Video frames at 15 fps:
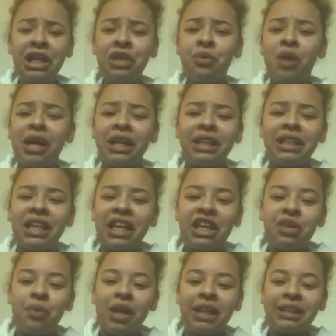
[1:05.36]
and you wanted
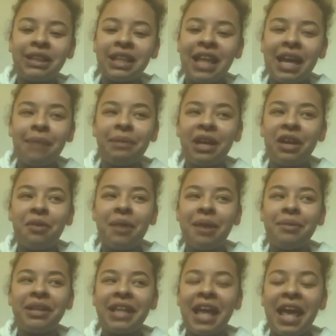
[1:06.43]
and you wanted to let him get away
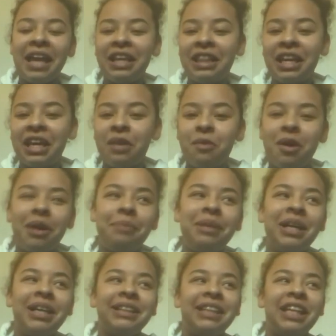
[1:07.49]
with anything he wanted
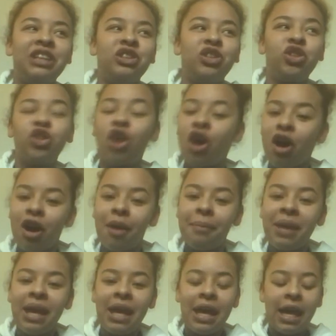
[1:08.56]
because his charm,
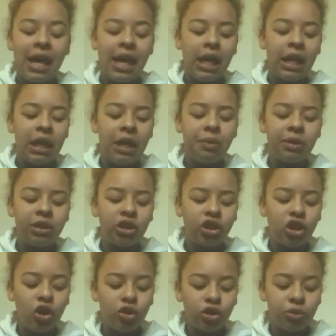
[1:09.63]
and he was
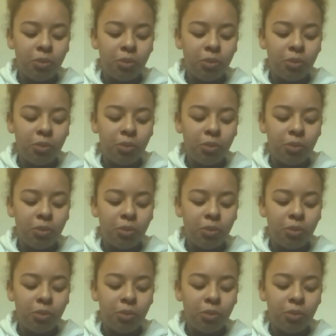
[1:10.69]
so